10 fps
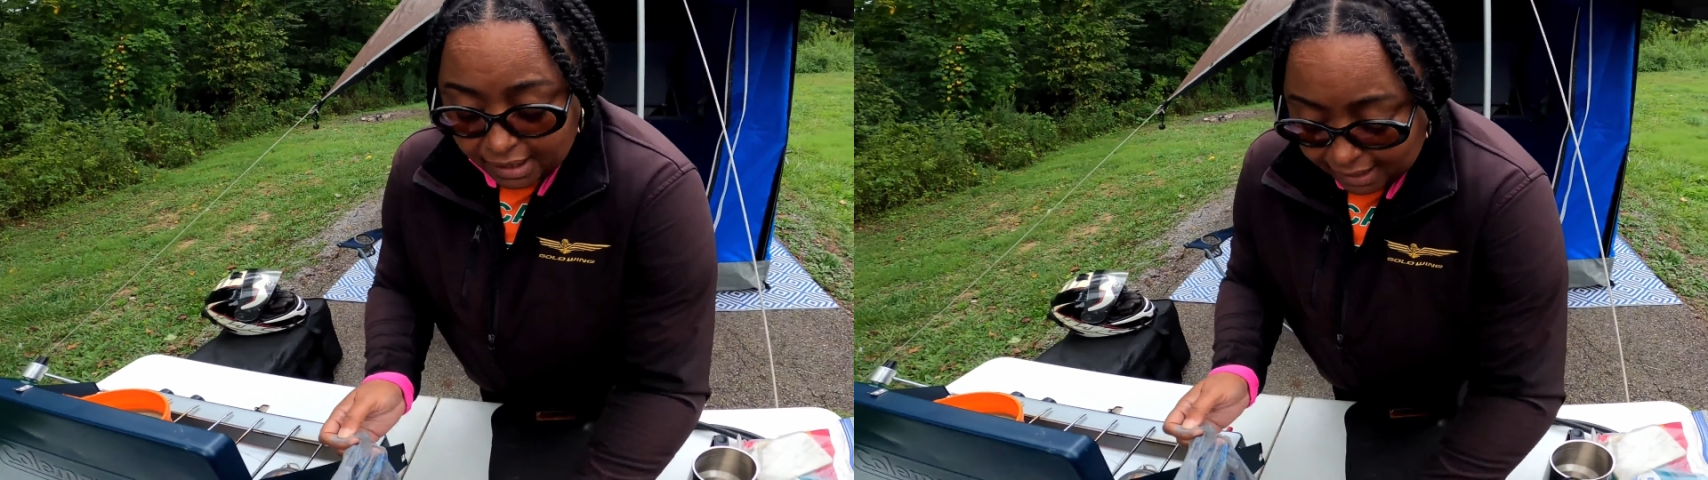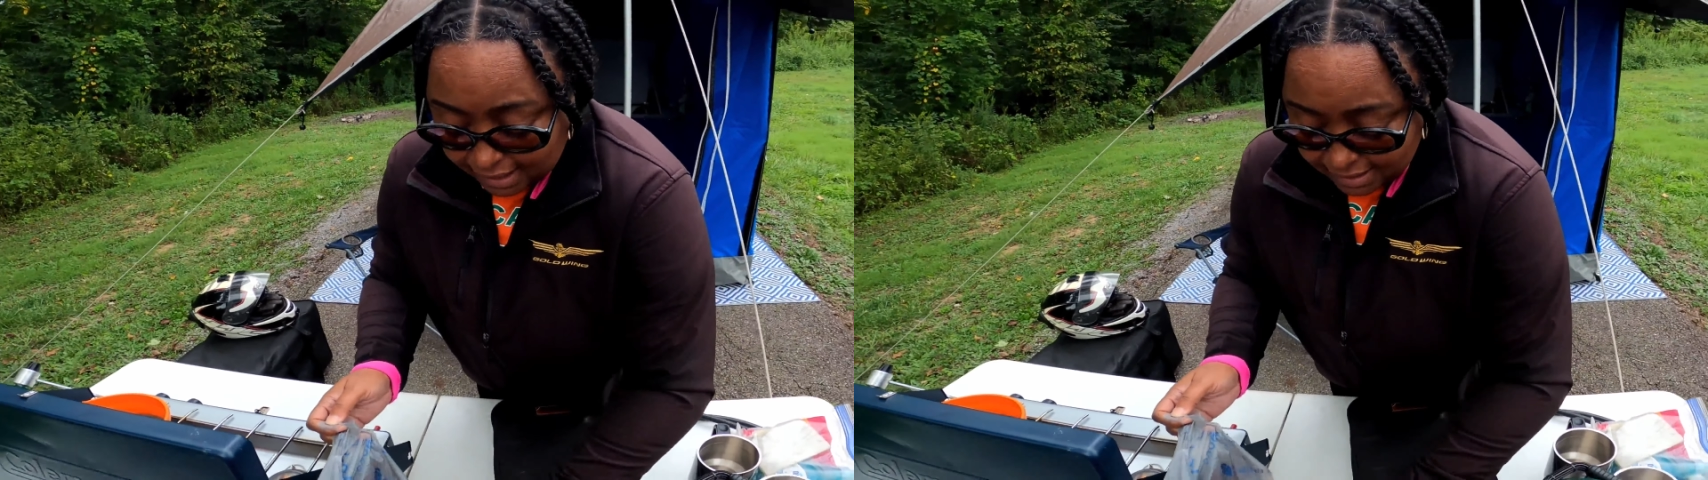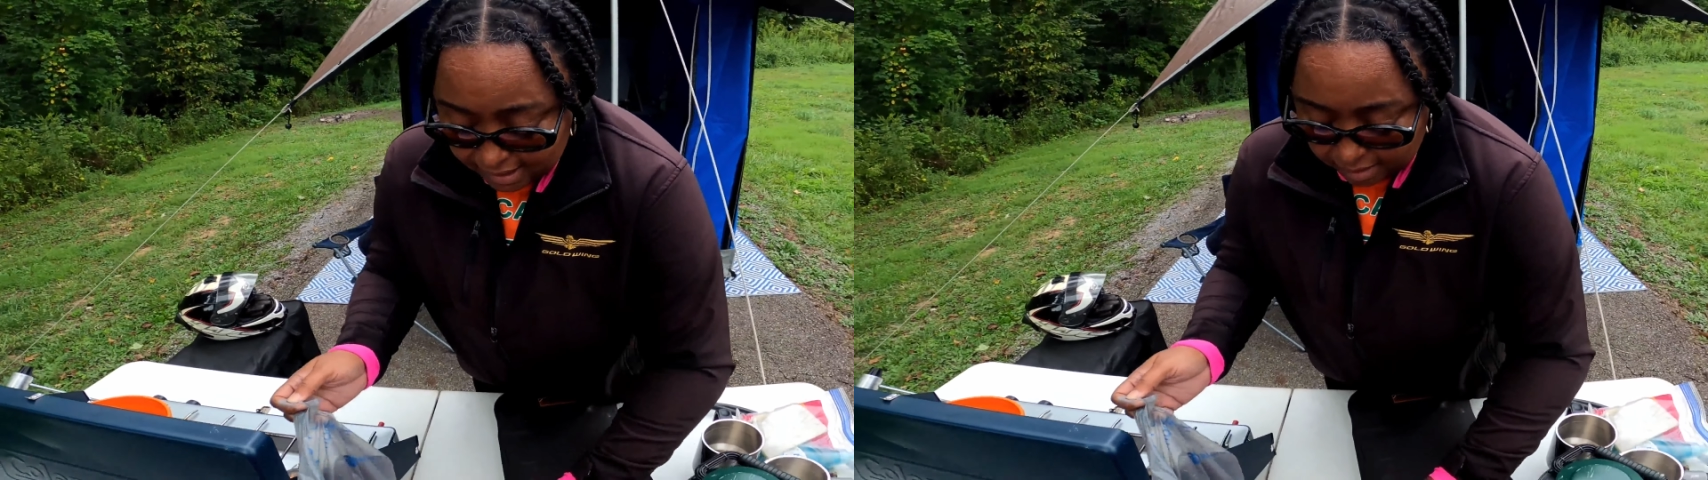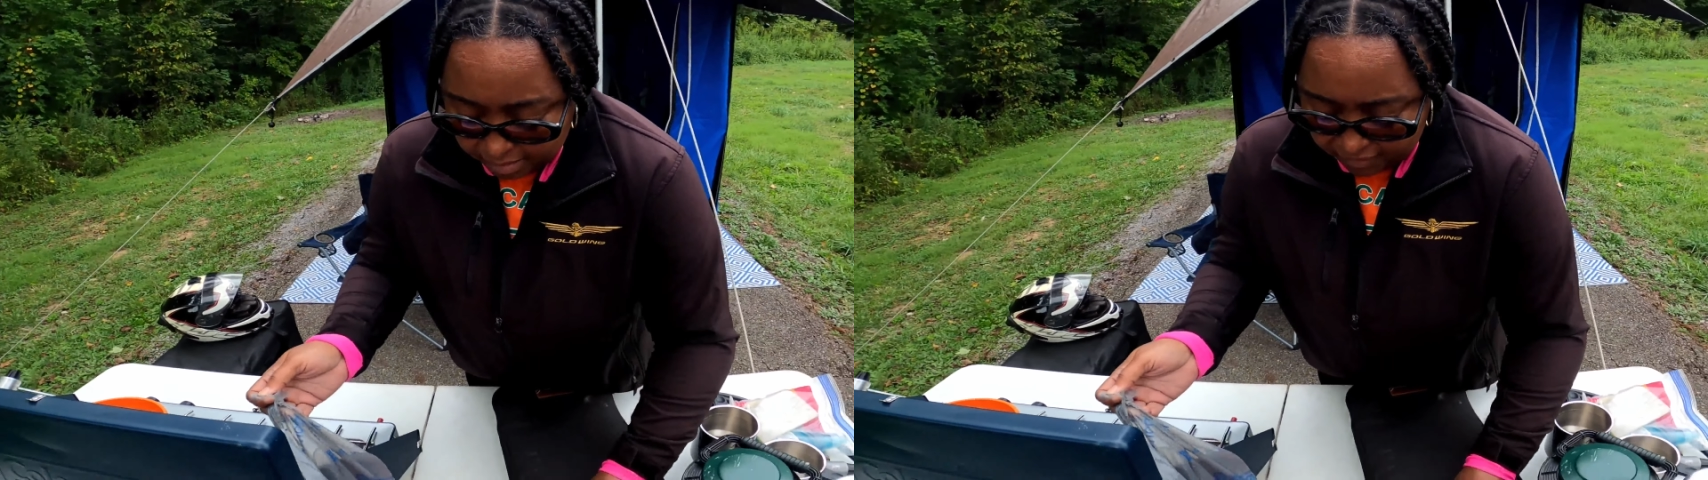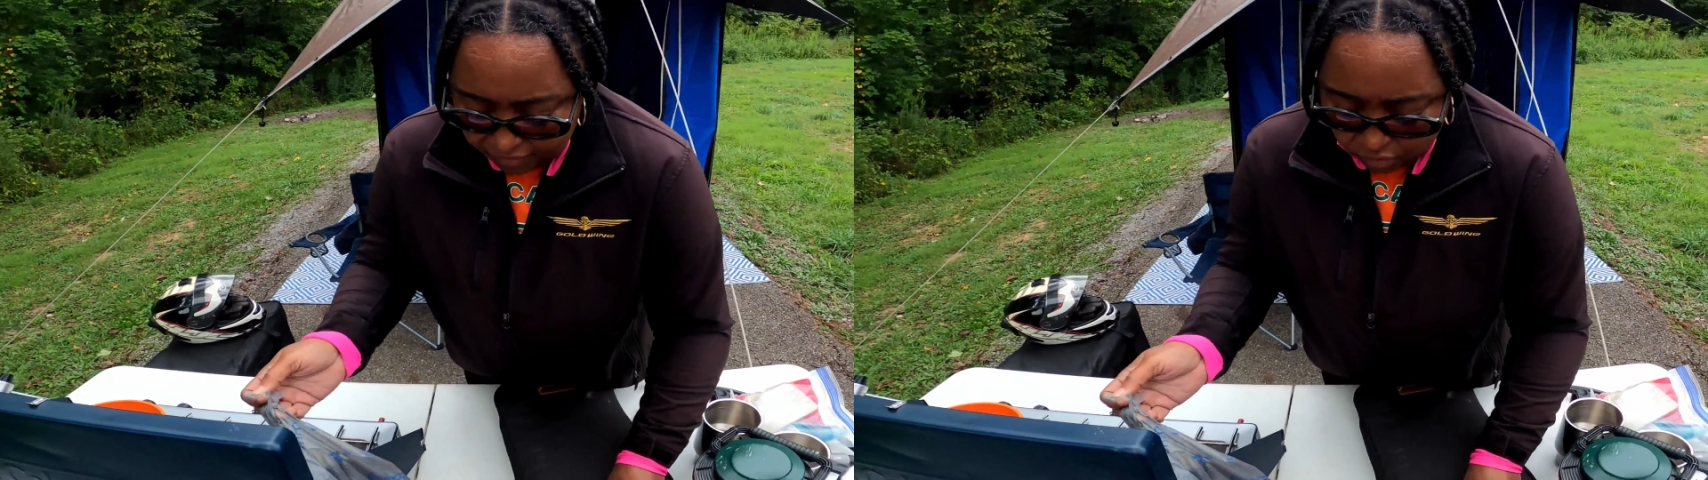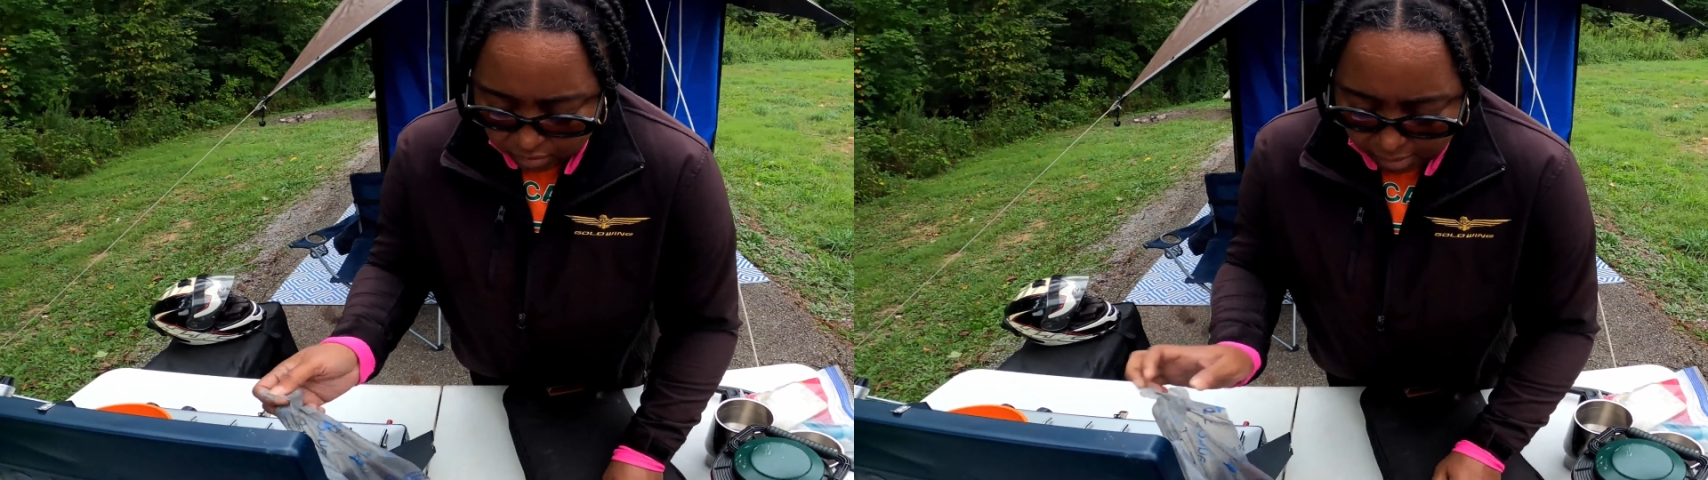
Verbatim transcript: Like I said before,